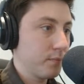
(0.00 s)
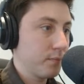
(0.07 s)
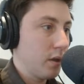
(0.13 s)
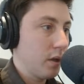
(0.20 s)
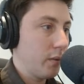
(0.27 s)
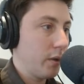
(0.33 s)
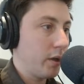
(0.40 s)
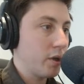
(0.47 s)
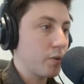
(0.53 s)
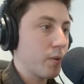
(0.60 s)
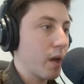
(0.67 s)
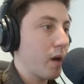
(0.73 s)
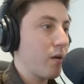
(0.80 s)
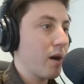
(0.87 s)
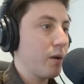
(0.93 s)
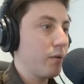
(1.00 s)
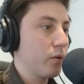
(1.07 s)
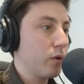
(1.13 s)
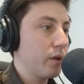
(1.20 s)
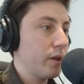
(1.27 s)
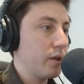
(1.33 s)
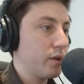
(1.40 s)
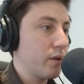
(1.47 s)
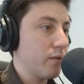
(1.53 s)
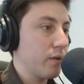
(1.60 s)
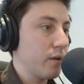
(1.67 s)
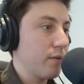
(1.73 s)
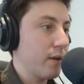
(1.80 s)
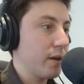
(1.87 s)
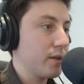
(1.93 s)
And we can just play around with all of these
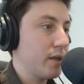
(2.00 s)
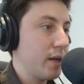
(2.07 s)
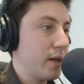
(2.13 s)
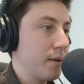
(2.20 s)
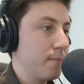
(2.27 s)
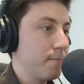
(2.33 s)
different effects here.